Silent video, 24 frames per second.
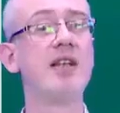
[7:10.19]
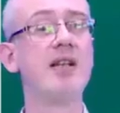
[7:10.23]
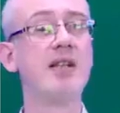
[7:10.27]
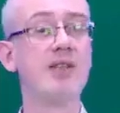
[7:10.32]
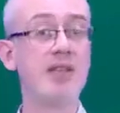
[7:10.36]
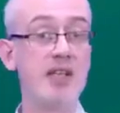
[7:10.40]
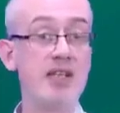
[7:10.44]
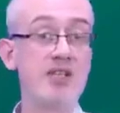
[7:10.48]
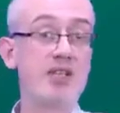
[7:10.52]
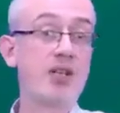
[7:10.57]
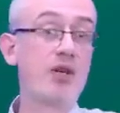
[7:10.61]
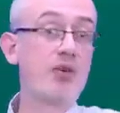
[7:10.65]

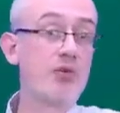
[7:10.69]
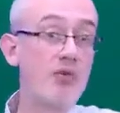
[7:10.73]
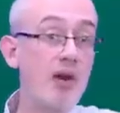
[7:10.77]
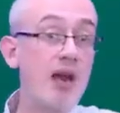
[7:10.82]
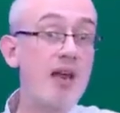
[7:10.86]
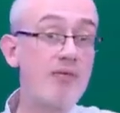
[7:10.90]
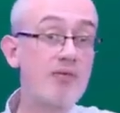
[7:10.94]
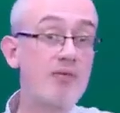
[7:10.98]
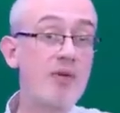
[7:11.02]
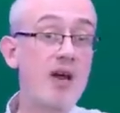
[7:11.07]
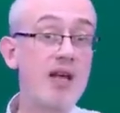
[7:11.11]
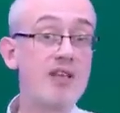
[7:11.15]
These are
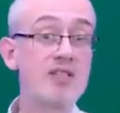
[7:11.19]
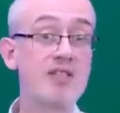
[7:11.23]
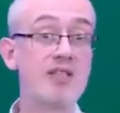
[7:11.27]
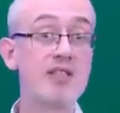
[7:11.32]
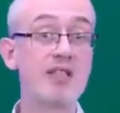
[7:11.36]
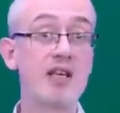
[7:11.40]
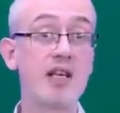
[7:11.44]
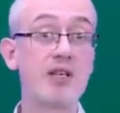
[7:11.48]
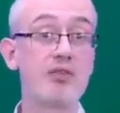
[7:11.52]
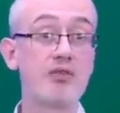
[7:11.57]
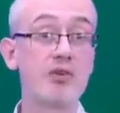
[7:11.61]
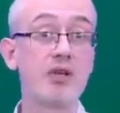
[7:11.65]
great phrases,
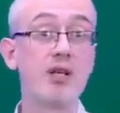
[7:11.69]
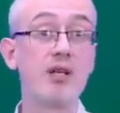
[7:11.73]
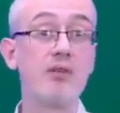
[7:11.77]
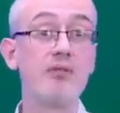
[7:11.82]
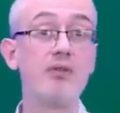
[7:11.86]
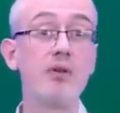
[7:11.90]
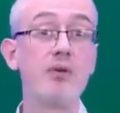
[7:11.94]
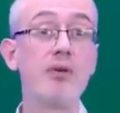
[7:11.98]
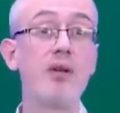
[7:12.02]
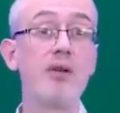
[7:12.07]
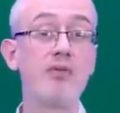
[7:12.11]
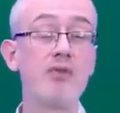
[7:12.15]
actually,
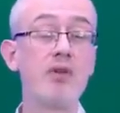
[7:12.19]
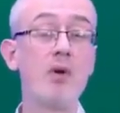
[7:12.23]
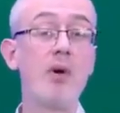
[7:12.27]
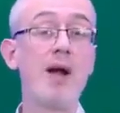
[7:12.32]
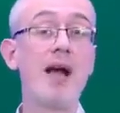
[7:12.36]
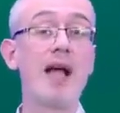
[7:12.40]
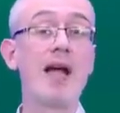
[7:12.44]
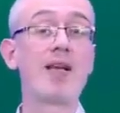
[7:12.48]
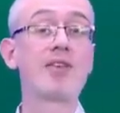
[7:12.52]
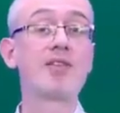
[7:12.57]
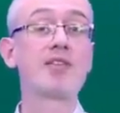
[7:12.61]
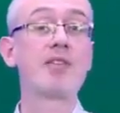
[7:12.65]
if you're
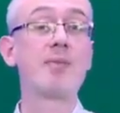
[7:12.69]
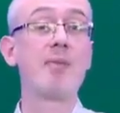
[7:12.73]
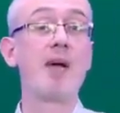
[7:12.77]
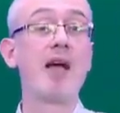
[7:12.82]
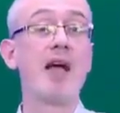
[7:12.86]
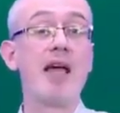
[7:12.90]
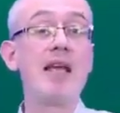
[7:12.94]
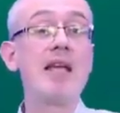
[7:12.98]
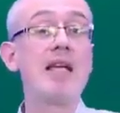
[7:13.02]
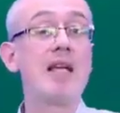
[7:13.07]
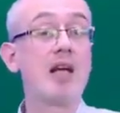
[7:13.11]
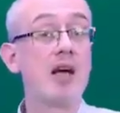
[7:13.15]
asked about
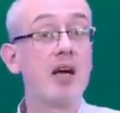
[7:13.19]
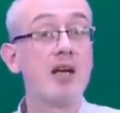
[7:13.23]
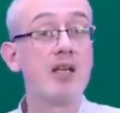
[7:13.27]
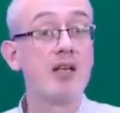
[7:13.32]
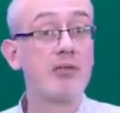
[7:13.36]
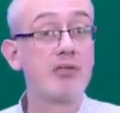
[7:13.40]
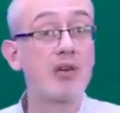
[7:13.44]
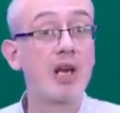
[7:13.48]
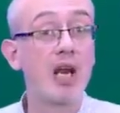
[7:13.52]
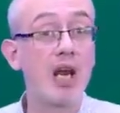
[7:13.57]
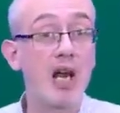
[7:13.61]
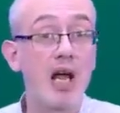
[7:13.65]
any kind
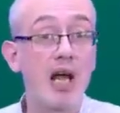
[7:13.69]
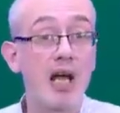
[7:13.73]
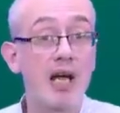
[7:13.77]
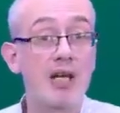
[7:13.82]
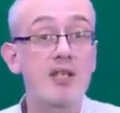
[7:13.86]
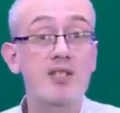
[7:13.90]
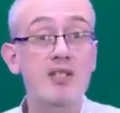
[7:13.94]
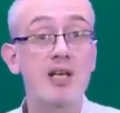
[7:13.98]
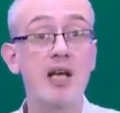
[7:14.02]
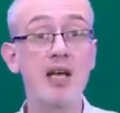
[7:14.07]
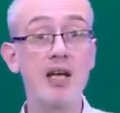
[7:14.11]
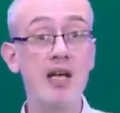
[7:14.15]
of
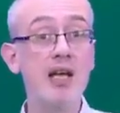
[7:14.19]
class.